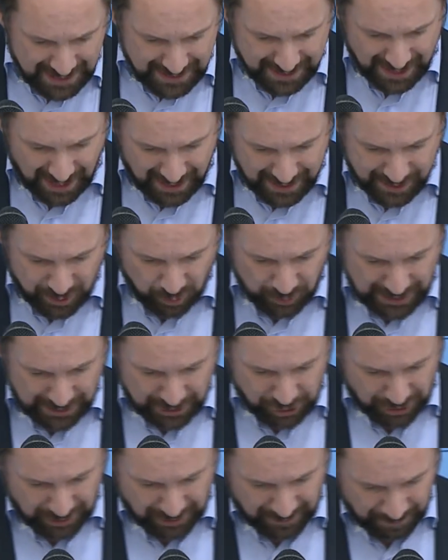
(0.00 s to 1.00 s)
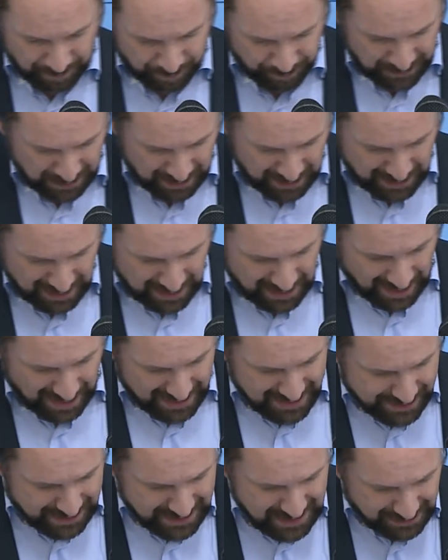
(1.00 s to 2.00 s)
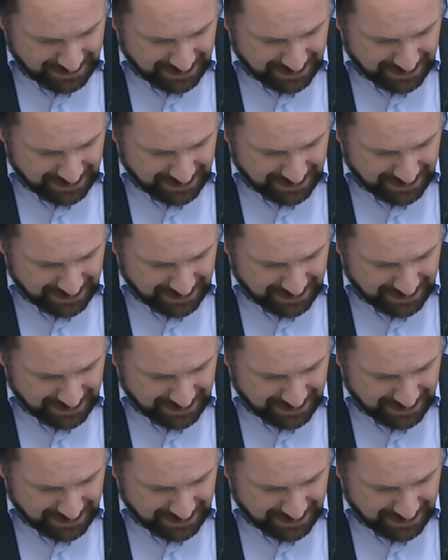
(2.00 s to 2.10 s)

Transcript: is isolation. I see a